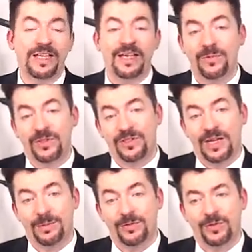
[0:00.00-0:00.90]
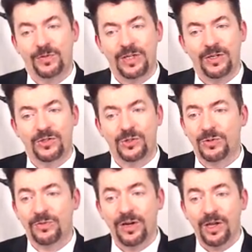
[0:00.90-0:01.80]
with the snap of his fingers. So it was
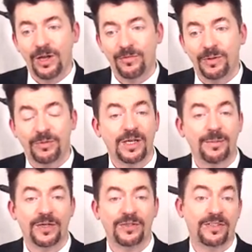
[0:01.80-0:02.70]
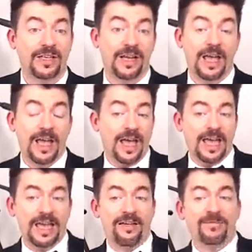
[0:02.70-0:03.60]
very odd for him to come out and say, hey,
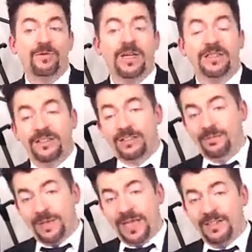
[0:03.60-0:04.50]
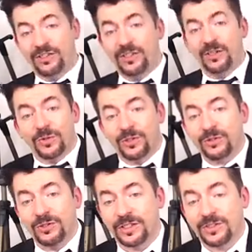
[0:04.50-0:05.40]
I've directed Mattis to go and do
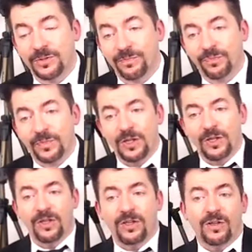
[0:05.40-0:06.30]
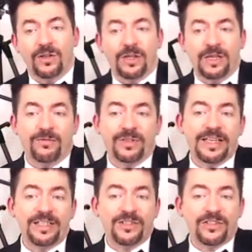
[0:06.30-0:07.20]
this. It
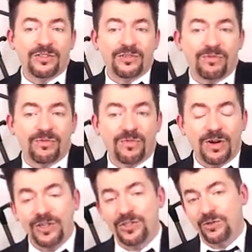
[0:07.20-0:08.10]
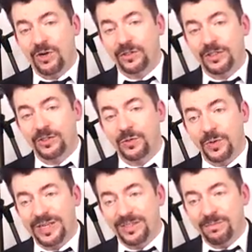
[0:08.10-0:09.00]
relates very strongly to
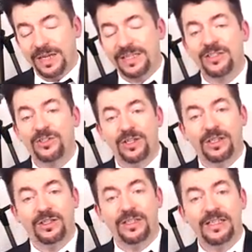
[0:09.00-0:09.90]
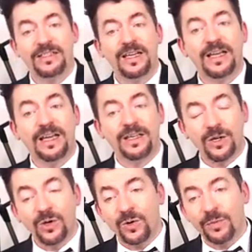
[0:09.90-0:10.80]
his messaging. He's saying, I
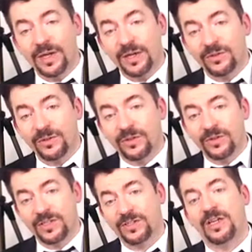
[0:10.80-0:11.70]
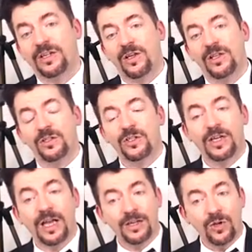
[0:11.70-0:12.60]
know about this technology.
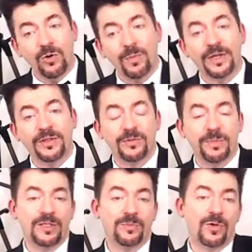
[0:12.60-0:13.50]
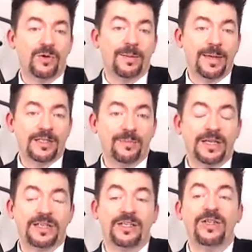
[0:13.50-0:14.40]
I know about the space program aspect,
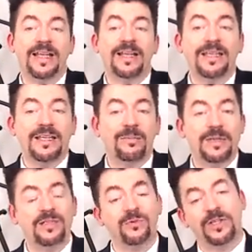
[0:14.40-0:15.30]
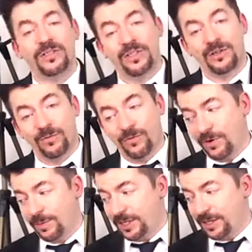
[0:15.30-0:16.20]
and you can't keep me as president from
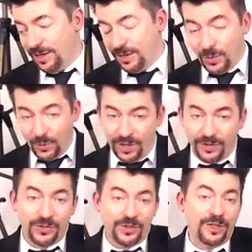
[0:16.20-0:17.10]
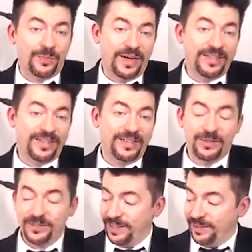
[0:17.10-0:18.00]
it. Well, there's another president who
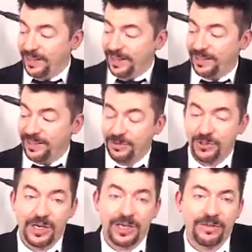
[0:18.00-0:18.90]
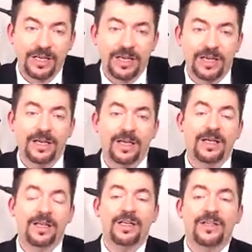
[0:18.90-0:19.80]
said that, and that was JFK.
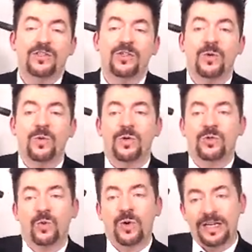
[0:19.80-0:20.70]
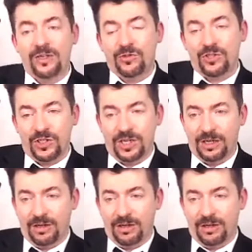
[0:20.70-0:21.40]
So it's quite interesting.